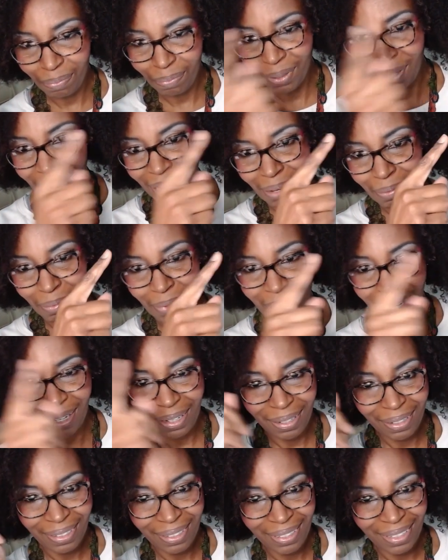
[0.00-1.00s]
it up
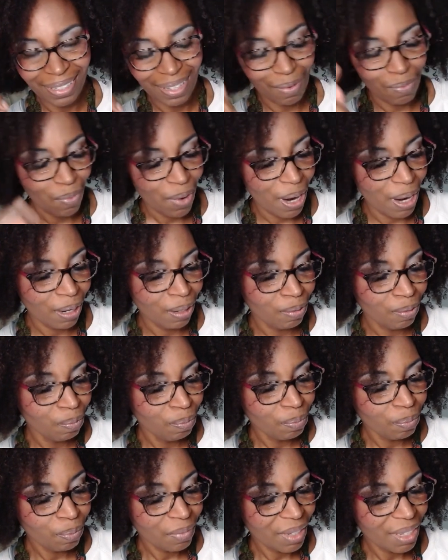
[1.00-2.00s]
there somewhere
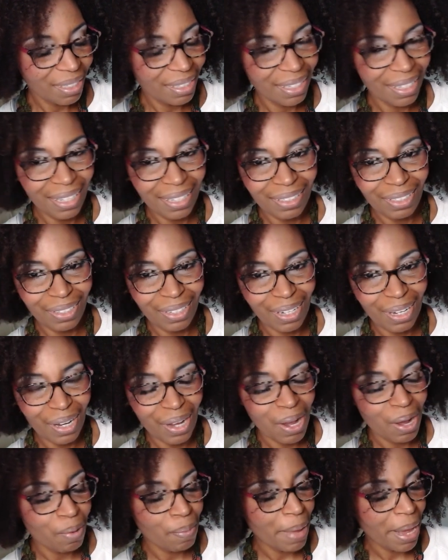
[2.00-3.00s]
so that you can
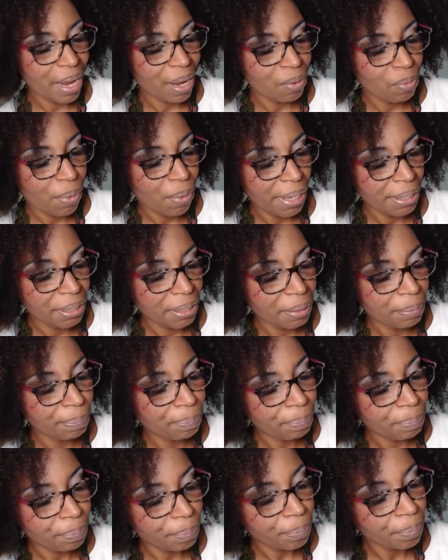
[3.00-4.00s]
go back and watch it.
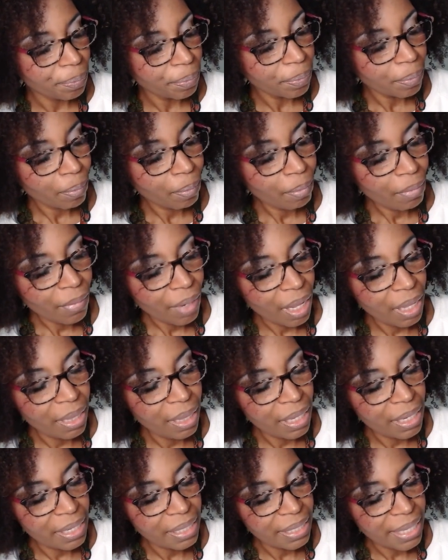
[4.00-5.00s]
And
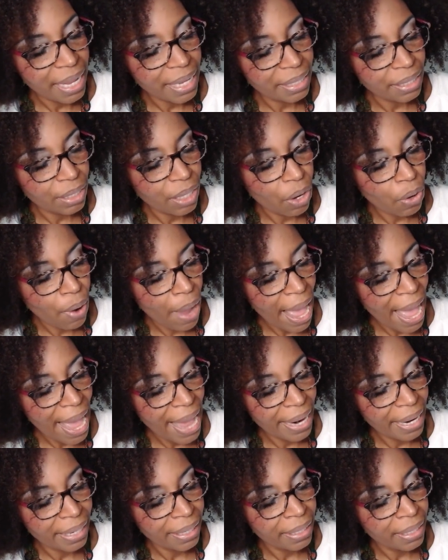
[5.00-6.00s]
then this has no
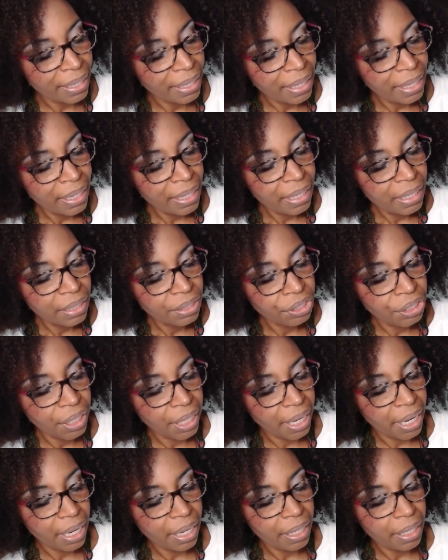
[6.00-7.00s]
added
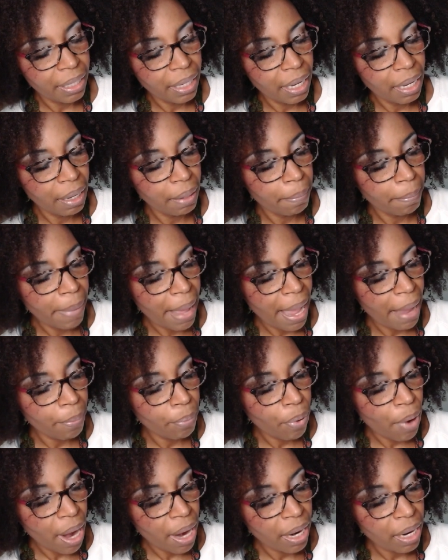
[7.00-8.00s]
chicken
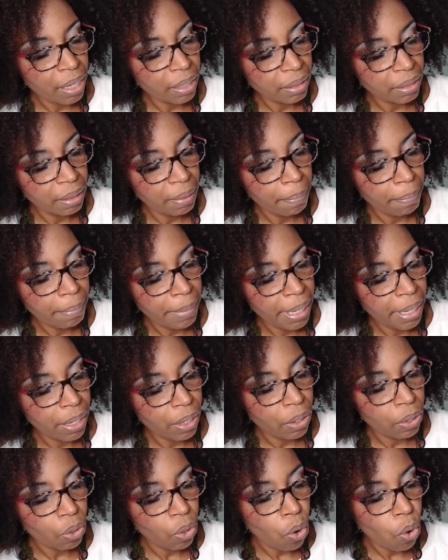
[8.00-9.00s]
byproduct,
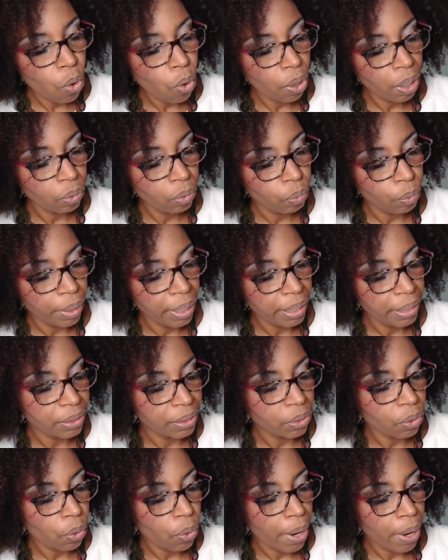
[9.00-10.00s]
meal, corn, wheat,
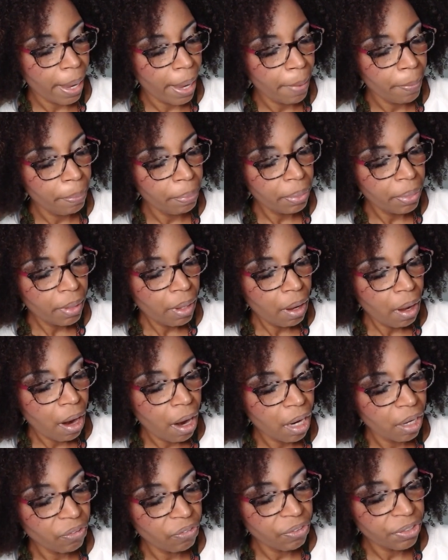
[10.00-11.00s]
soy,
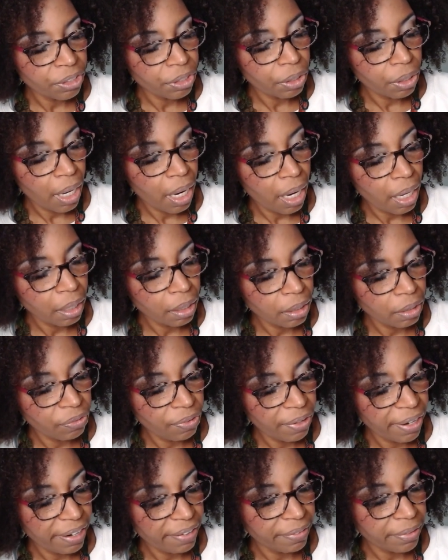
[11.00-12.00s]
artificial colors,
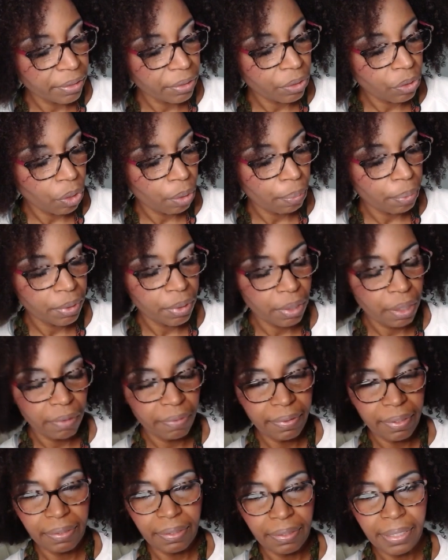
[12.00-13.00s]
flavors, or
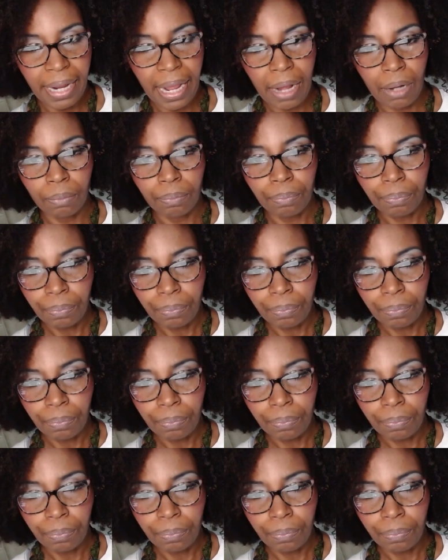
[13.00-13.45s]
preservatives. Now,